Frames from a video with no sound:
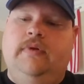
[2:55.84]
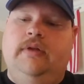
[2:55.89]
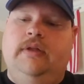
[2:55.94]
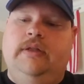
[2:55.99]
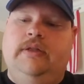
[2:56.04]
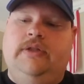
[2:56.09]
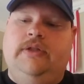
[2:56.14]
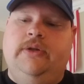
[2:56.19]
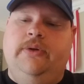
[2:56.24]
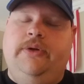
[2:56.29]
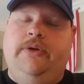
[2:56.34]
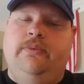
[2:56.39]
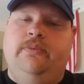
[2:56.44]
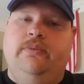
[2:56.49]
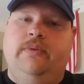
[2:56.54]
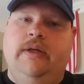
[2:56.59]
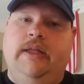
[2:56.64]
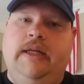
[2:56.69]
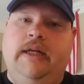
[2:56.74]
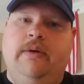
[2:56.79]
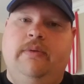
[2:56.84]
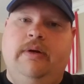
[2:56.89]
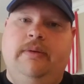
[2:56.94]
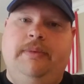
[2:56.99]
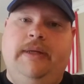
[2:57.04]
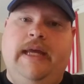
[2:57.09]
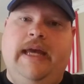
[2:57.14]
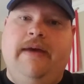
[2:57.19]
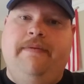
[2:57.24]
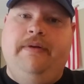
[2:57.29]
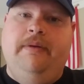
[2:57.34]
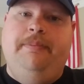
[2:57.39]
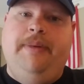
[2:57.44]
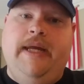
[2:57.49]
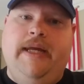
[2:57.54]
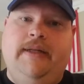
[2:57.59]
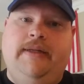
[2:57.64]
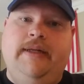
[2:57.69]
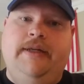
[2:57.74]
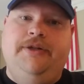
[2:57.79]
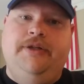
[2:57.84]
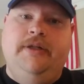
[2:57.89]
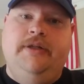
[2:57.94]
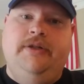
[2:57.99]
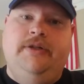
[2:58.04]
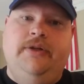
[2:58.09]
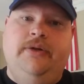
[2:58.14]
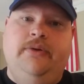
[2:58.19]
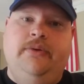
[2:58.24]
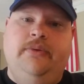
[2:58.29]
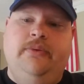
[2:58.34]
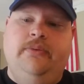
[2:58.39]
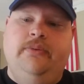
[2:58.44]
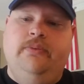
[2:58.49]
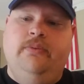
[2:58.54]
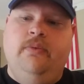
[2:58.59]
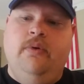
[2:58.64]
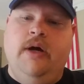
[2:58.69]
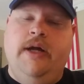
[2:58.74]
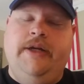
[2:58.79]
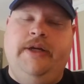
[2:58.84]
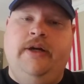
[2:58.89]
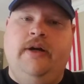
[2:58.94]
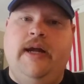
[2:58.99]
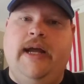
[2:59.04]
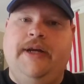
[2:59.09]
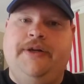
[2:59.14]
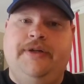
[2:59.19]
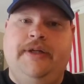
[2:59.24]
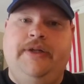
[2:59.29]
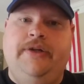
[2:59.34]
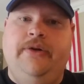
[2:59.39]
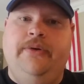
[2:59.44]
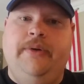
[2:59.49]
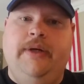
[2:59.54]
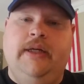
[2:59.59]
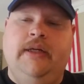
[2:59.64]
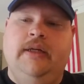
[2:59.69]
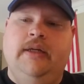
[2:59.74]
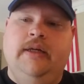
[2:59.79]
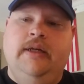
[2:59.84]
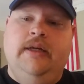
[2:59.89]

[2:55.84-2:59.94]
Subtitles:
So you really don't want to be having to pay attention to what you're actually doing.